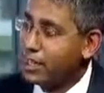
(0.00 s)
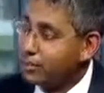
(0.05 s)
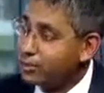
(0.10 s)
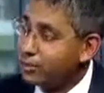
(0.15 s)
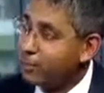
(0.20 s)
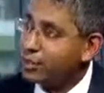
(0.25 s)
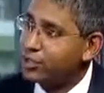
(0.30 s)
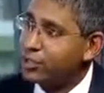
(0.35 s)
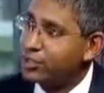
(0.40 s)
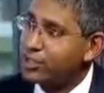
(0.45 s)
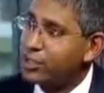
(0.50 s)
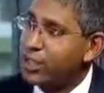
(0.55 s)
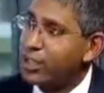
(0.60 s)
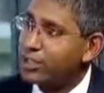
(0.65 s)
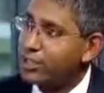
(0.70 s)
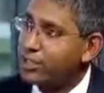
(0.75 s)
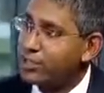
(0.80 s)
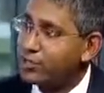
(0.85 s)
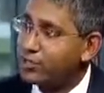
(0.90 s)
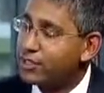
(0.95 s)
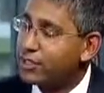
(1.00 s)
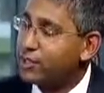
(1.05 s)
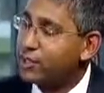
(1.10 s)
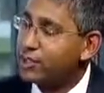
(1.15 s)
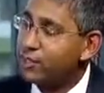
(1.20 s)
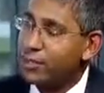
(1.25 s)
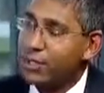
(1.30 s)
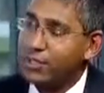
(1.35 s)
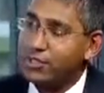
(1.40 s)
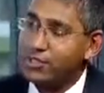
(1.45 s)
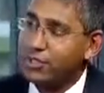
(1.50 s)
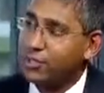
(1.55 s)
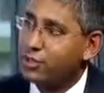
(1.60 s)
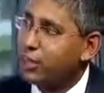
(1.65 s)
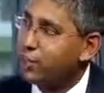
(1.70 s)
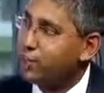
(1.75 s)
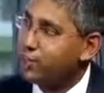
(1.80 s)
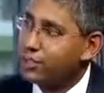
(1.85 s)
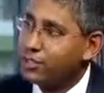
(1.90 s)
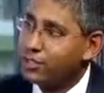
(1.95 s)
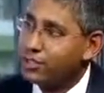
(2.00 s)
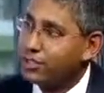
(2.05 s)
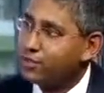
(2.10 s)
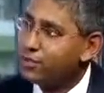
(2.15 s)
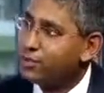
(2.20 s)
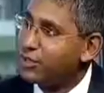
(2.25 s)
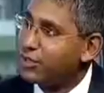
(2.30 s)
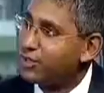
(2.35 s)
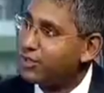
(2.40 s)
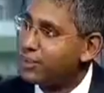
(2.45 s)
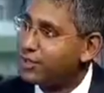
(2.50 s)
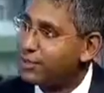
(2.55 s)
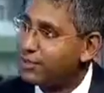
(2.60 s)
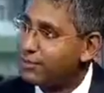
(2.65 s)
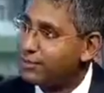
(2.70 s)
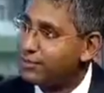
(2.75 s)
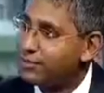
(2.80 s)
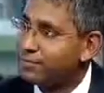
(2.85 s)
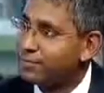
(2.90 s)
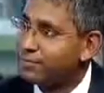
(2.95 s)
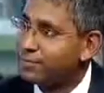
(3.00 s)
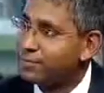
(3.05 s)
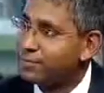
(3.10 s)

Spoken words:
is always attractive. So it depends on your appetite to risk.